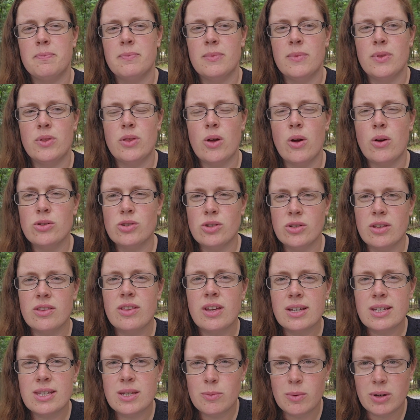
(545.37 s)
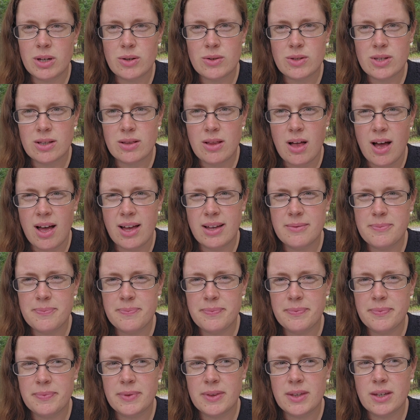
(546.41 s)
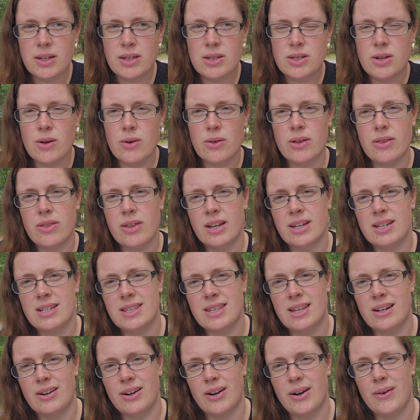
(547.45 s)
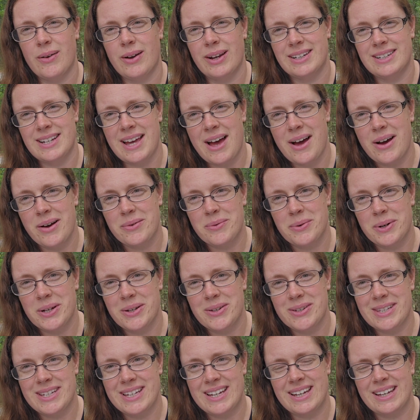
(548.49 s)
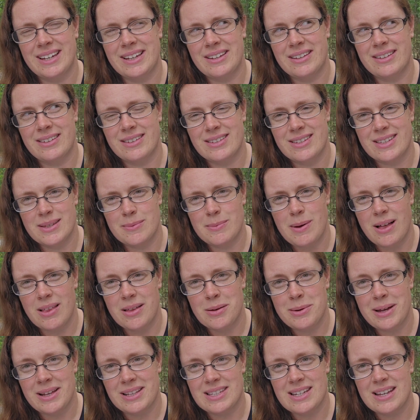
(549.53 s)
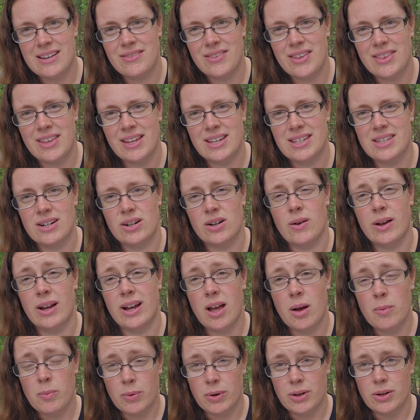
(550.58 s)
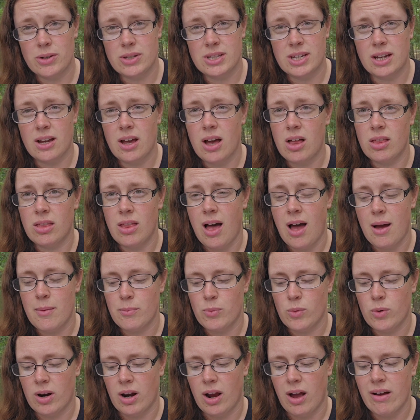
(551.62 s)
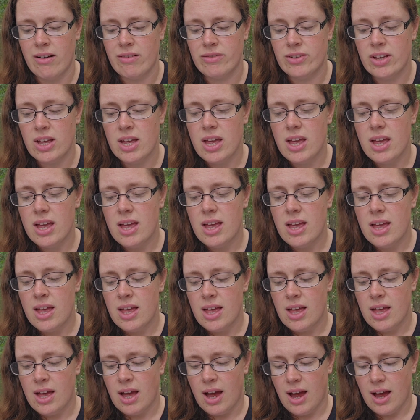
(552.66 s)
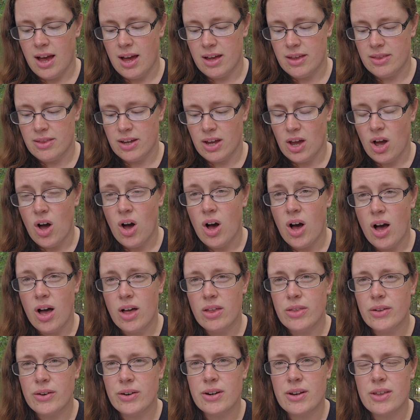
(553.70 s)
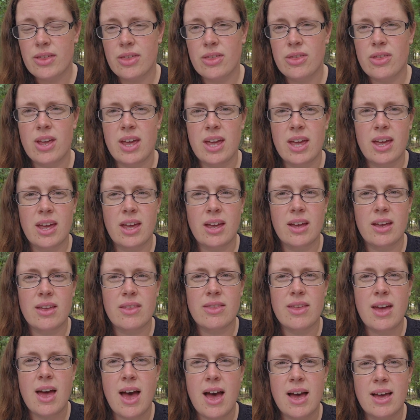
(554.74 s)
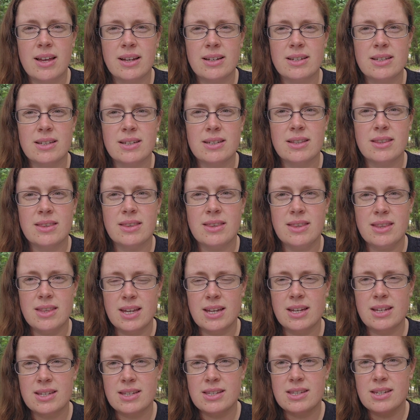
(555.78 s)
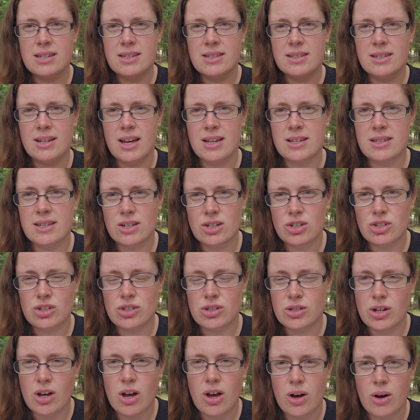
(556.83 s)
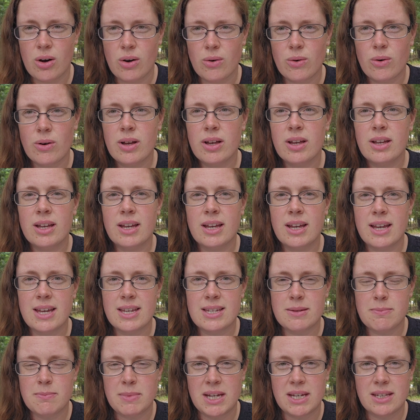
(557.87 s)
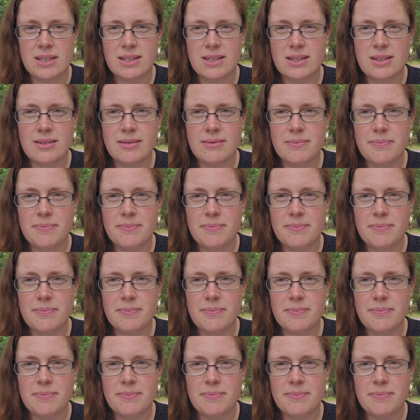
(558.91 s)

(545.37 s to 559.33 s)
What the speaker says: Those are the things that we use a lot. So the things that are going down, we're using small amounts of. The things that are going up, we're using a lot more of. The other thing that this doesn't show is meat.